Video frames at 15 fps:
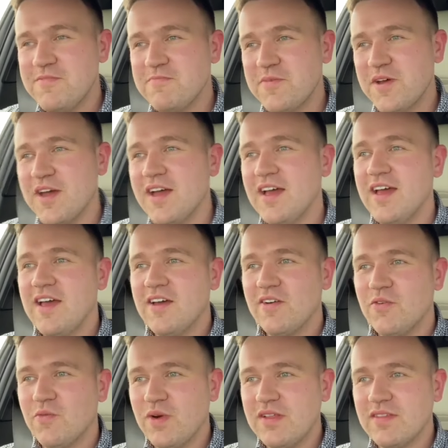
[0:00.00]
but
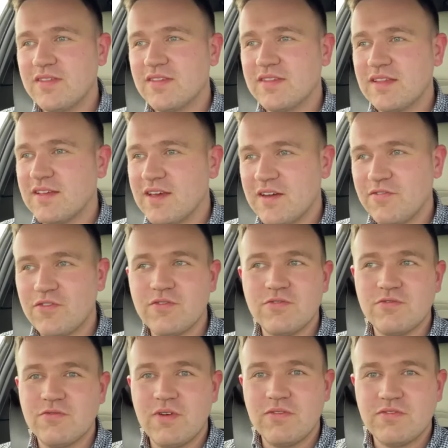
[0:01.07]
once
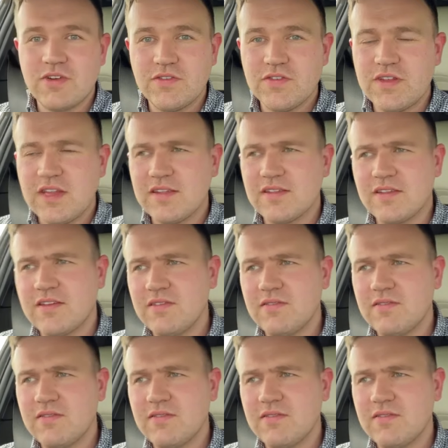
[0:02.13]
I've driven this